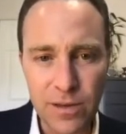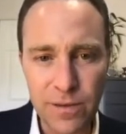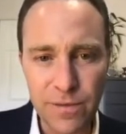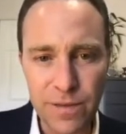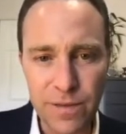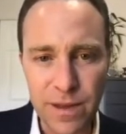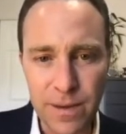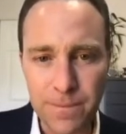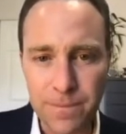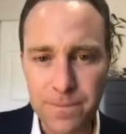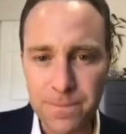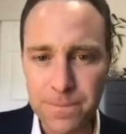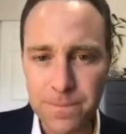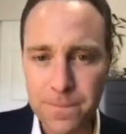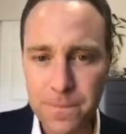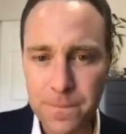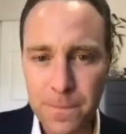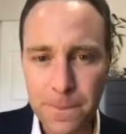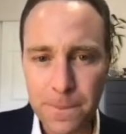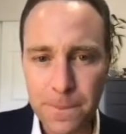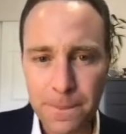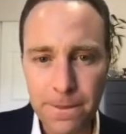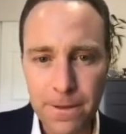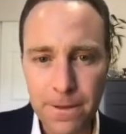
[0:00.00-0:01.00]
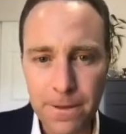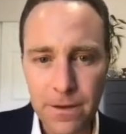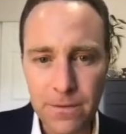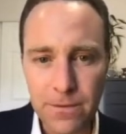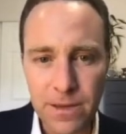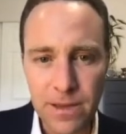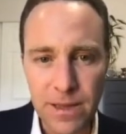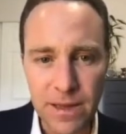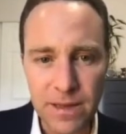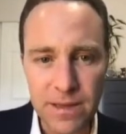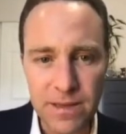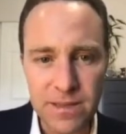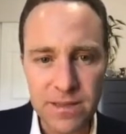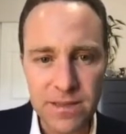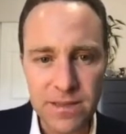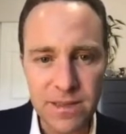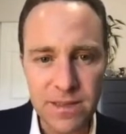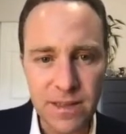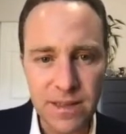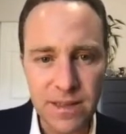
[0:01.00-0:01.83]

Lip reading: them. We'd like to see